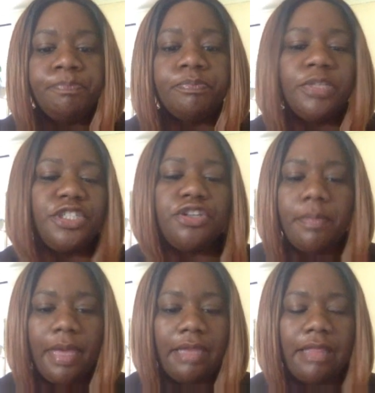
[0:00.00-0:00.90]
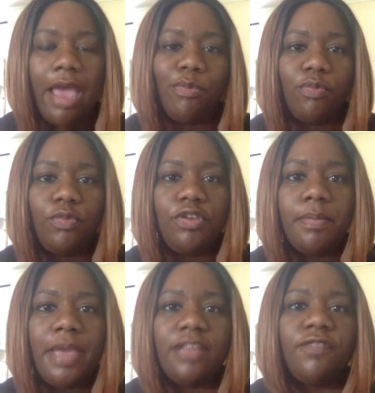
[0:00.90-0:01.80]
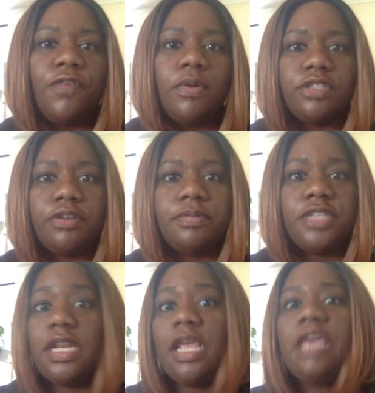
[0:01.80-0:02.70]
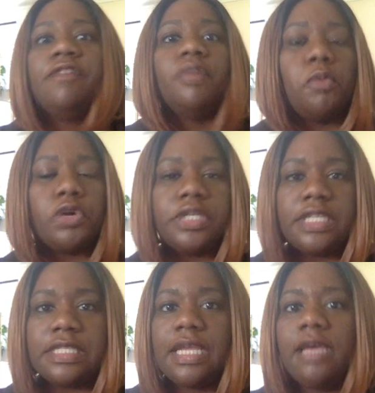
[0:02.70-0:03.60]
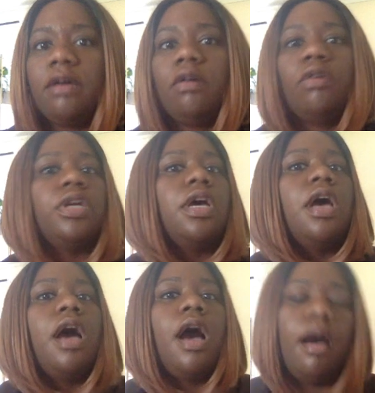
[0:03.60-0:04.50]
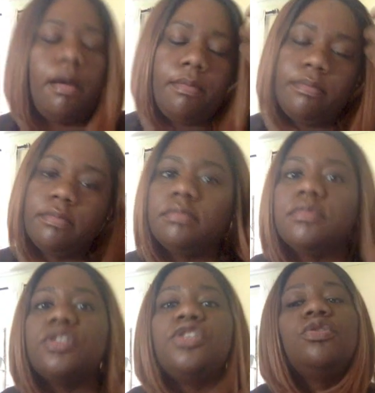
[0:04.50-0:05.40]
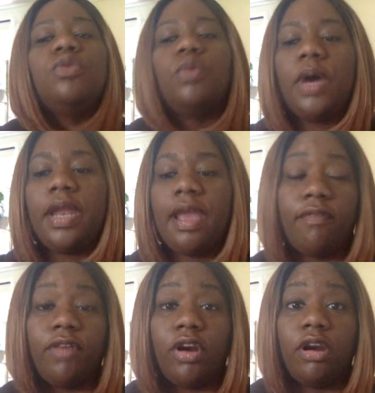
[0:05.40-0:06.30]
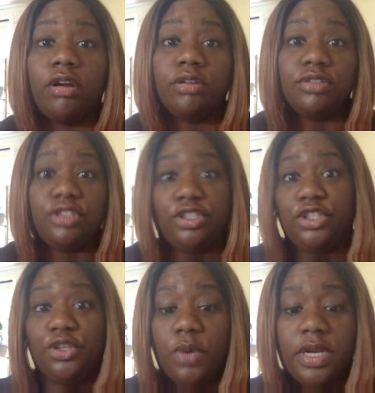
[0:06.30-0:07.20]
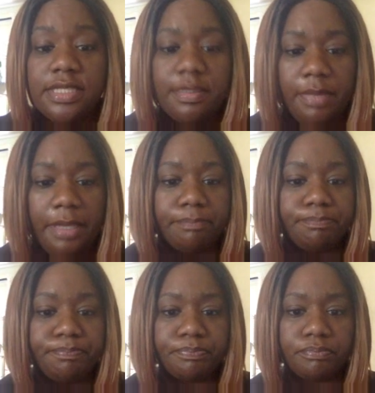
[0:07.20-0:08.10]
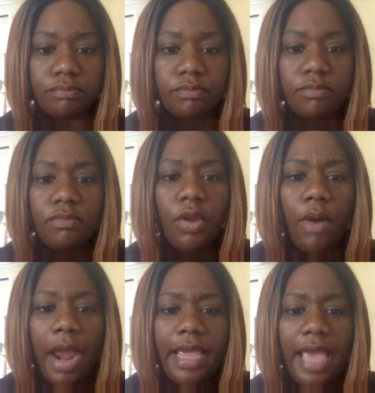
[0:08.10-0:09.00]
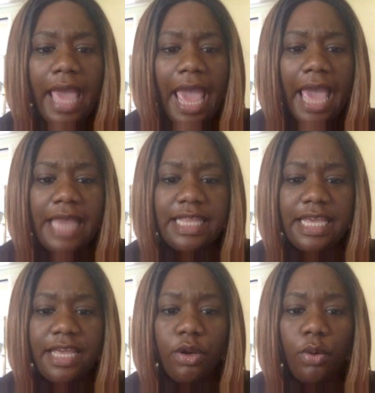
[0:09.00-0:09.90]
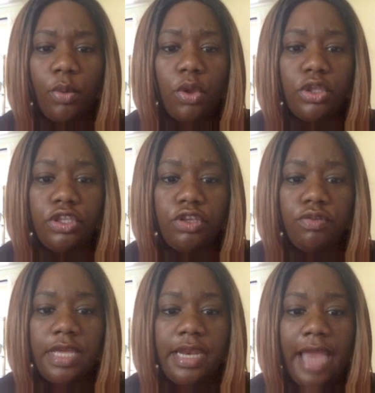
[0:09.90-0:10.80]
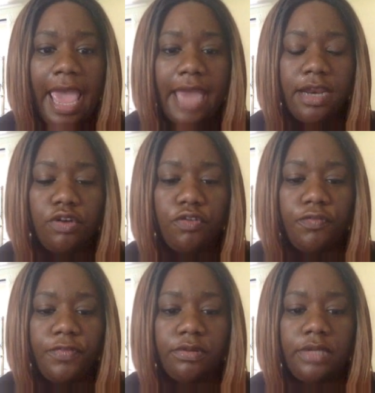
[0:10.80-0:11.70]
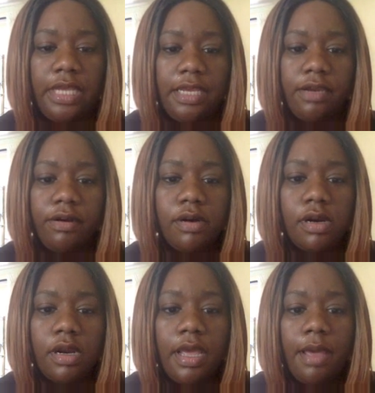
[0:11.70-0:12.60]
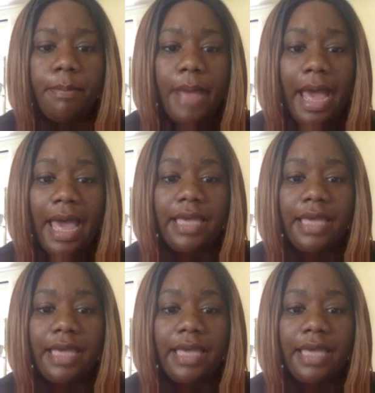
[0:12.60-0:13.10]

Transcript: But you can make the form description even more detailed to whatever you want it to be, right? And then you can add a new field here by